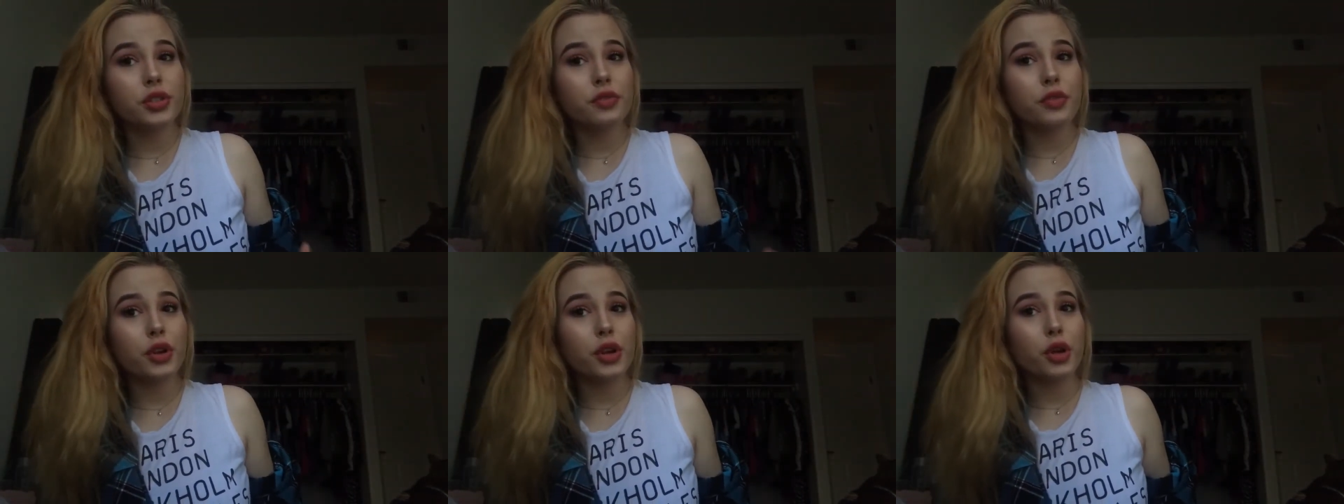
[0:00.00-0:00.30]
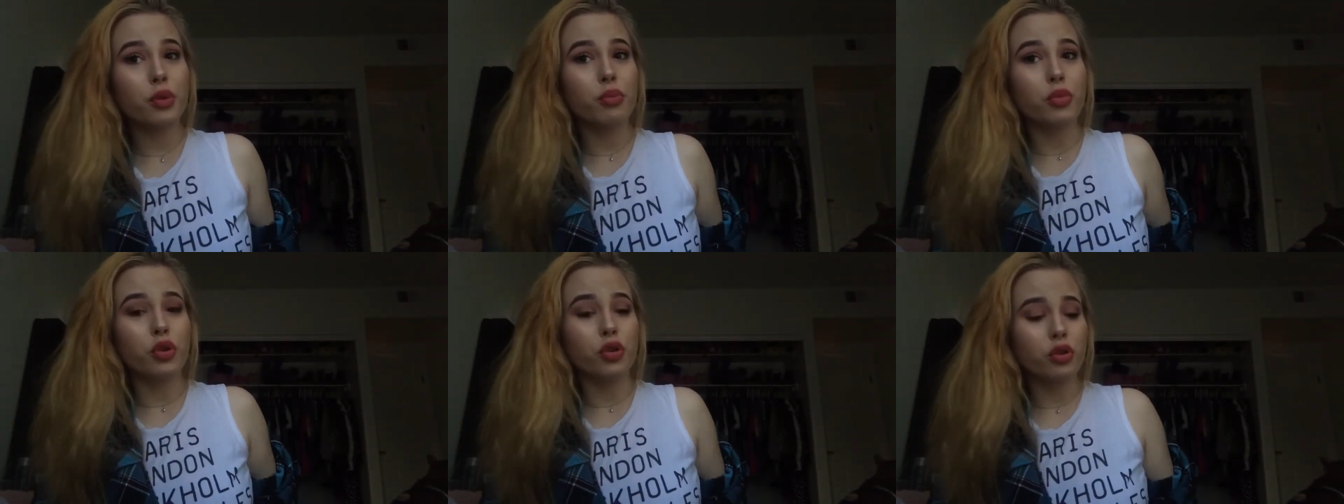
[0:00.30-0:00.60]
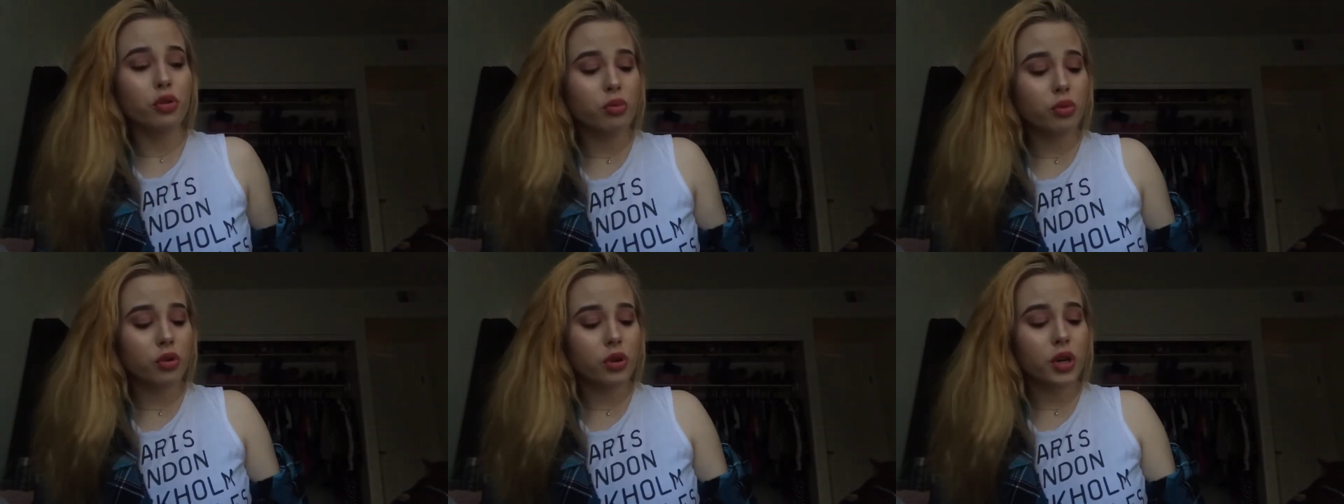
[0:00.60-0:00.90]
for your
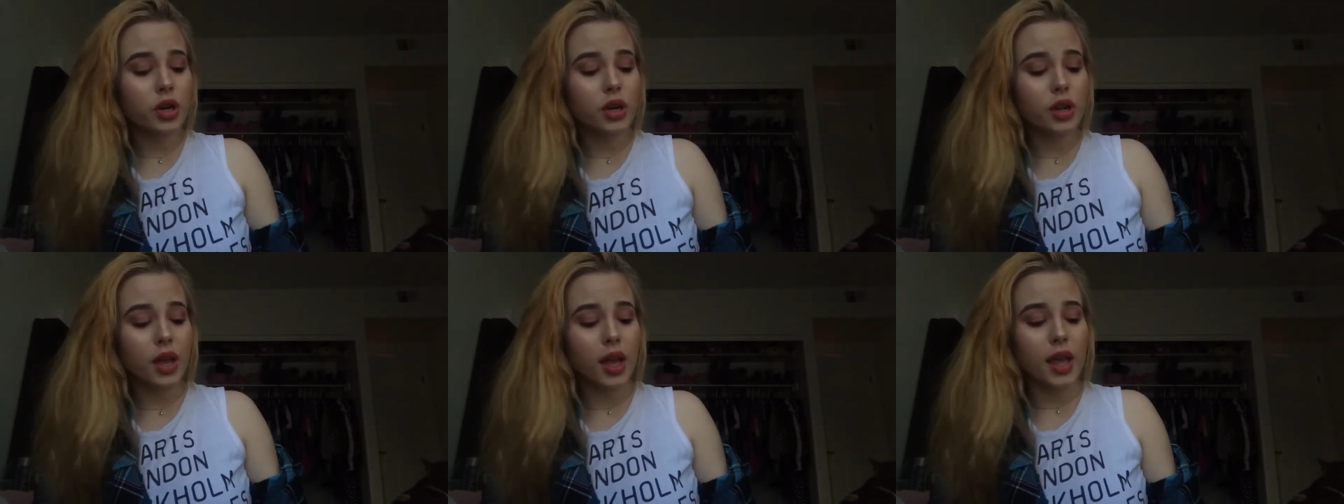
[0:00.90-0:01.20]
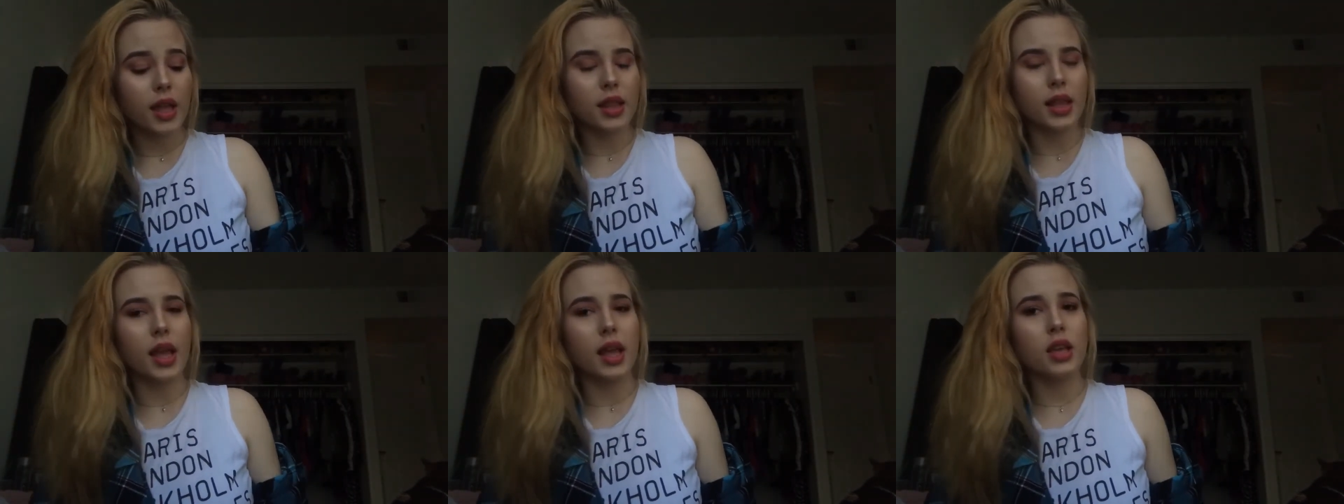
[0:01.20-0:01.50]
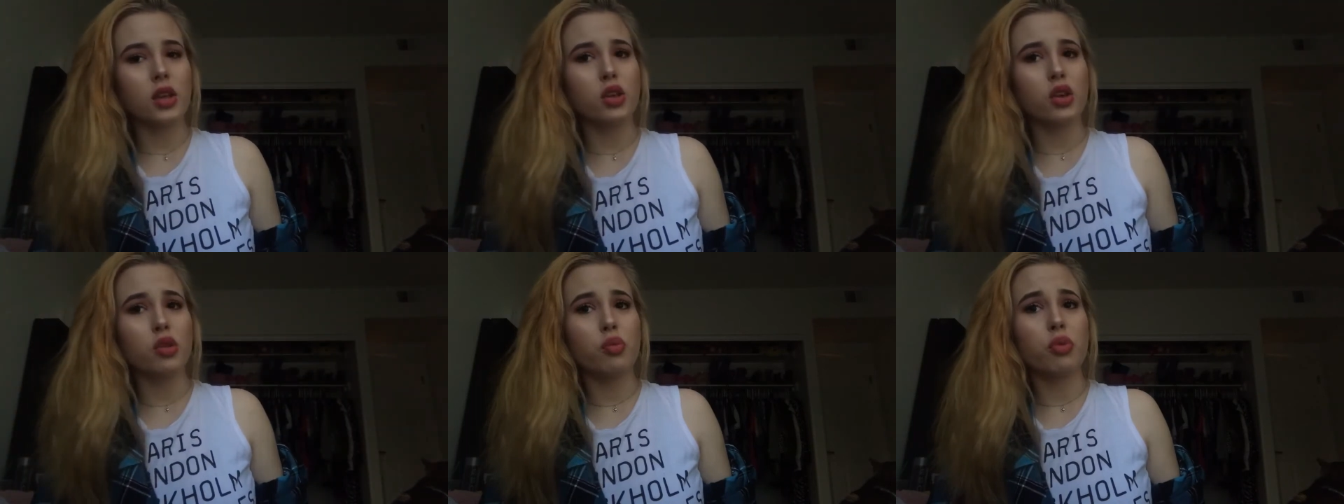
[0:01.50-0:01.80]
mood board, and,
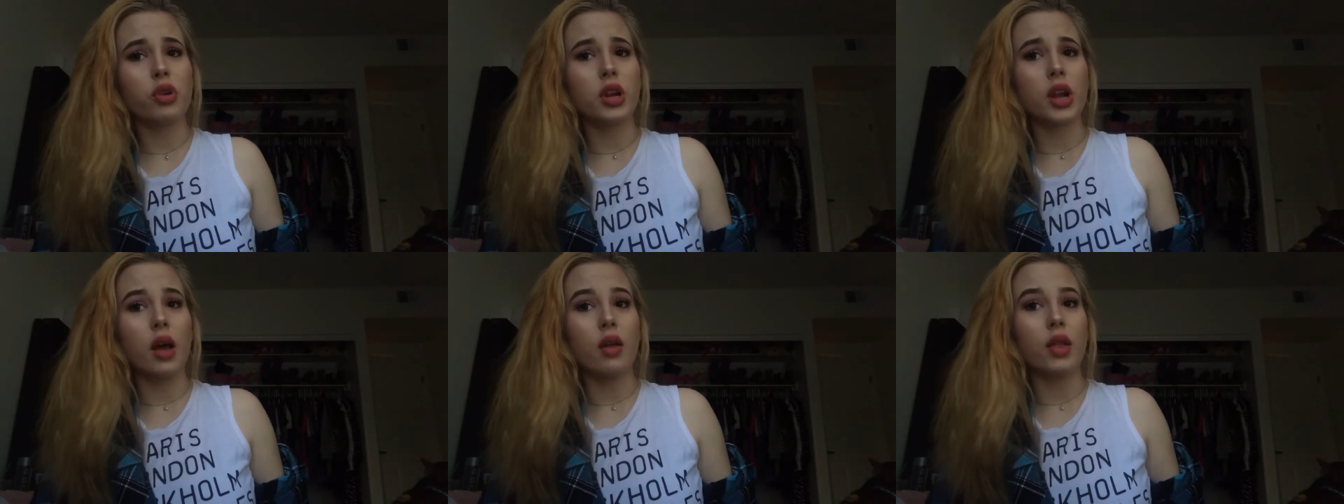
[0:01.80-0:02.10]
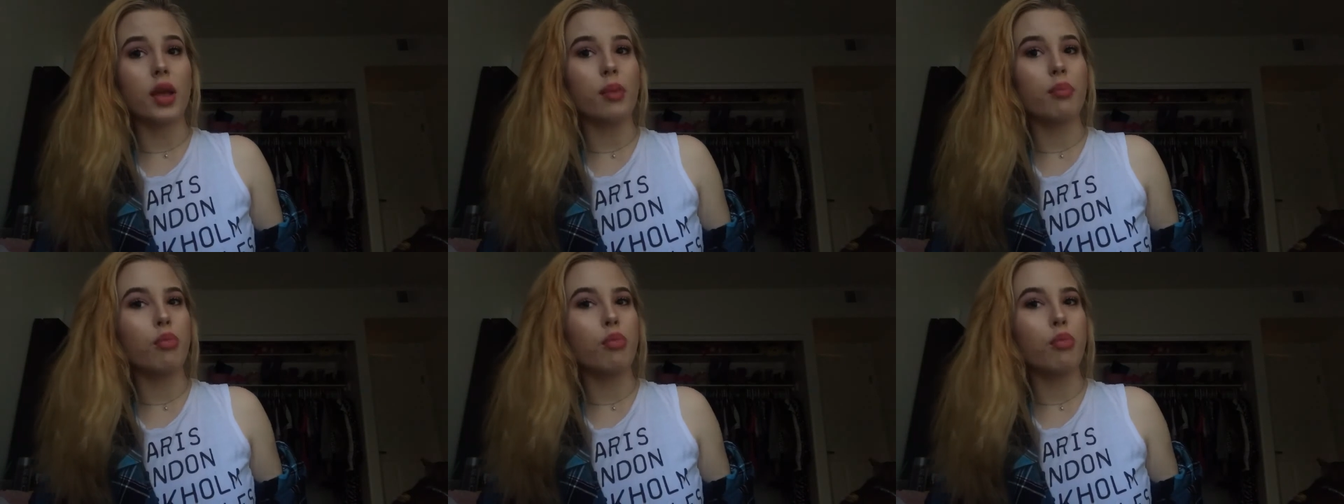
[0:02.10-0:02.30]
like, you could print out, like,